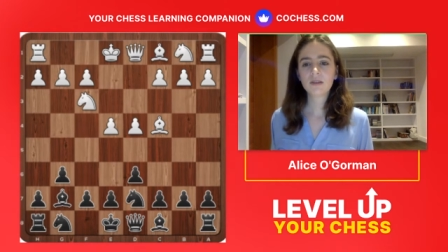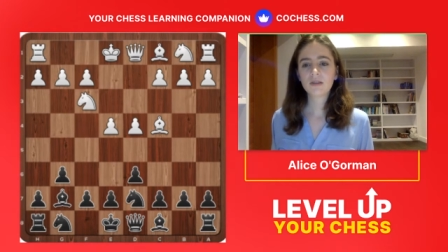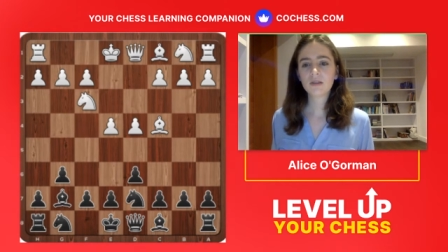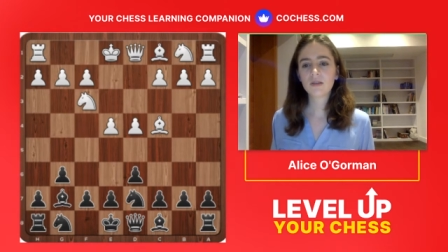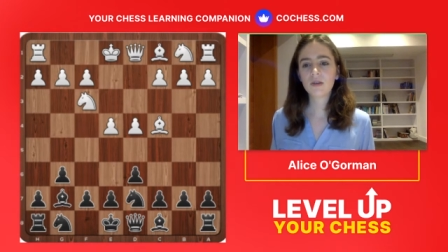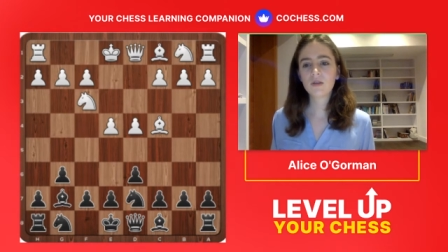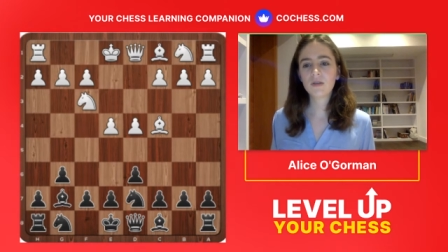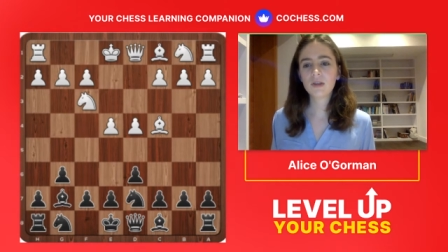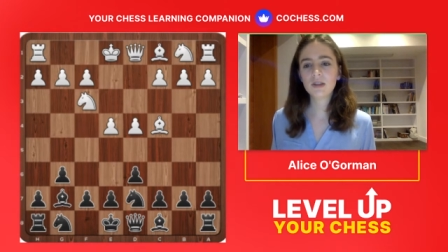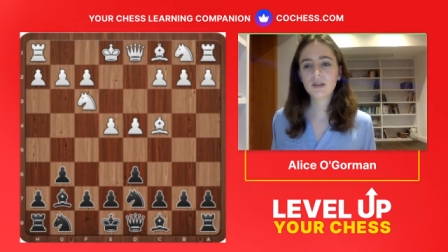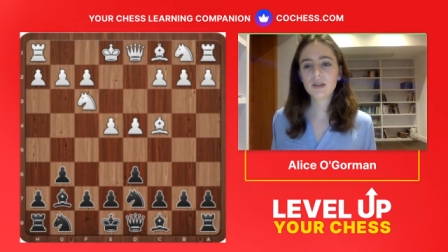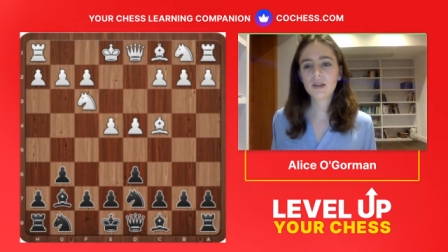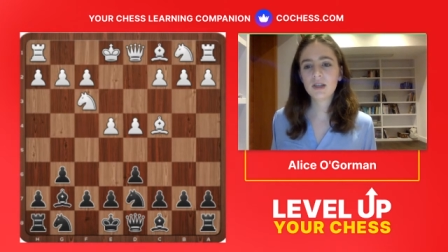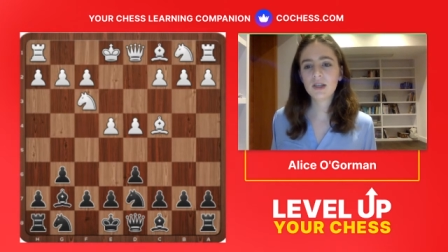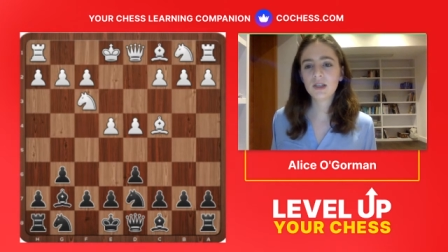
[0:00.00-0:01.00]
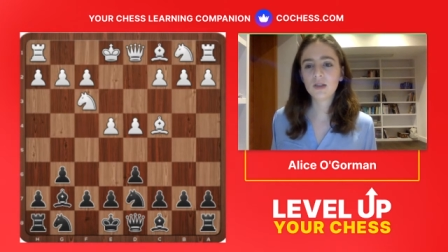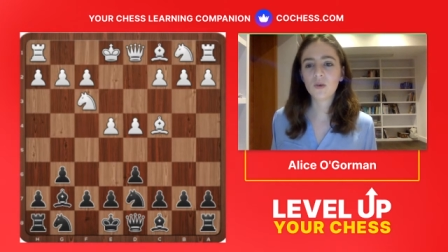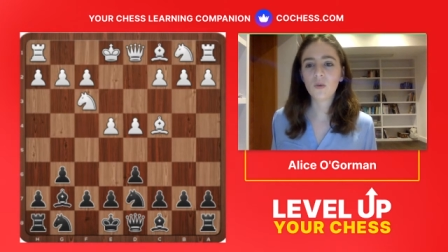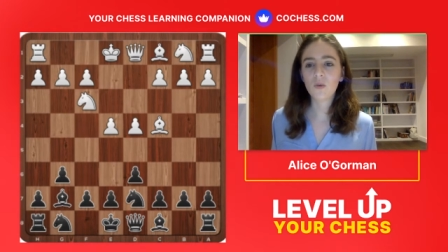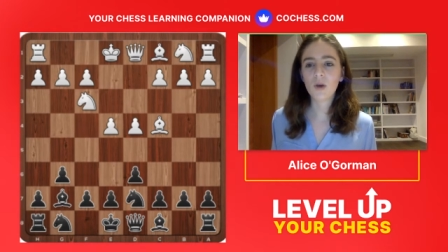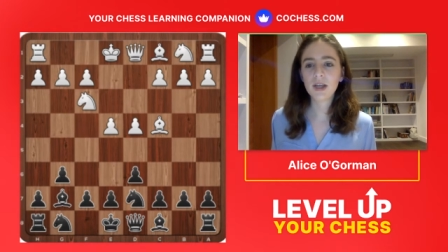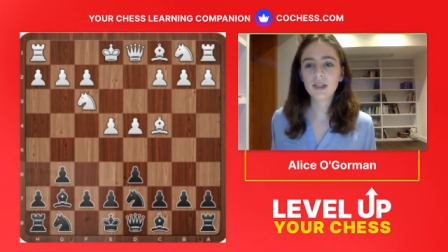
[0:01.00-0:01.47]
So this is
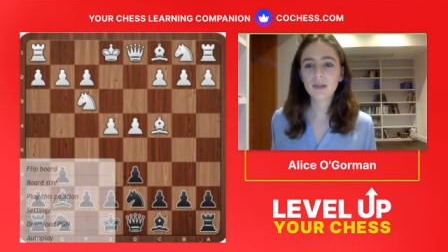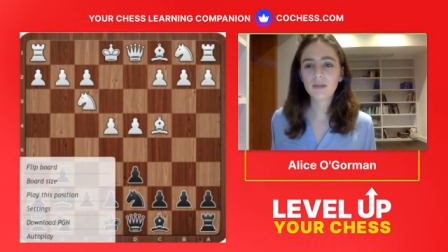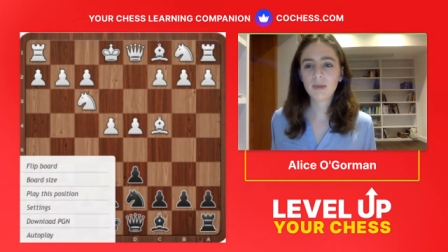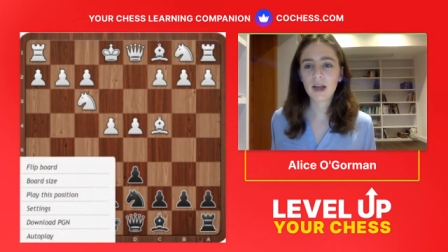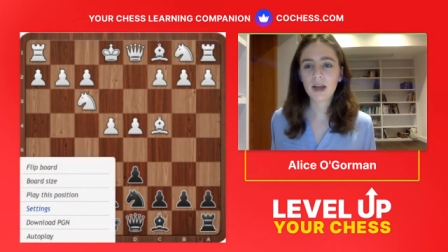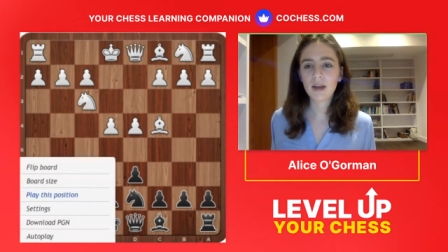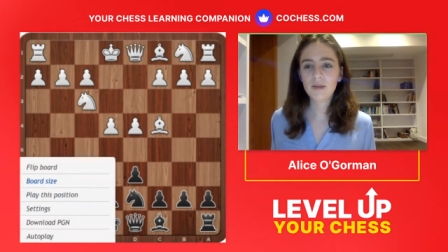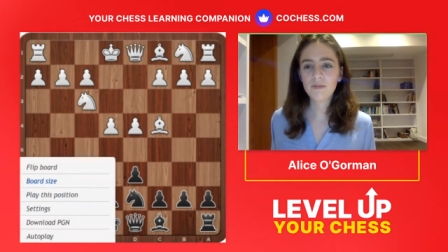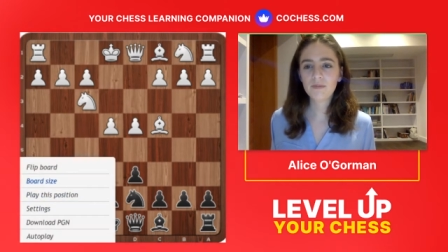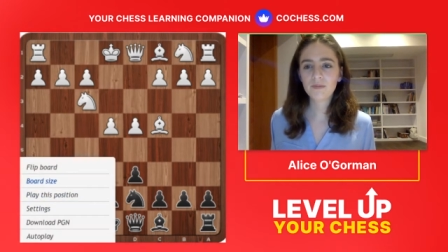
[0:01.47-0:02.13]
white to play,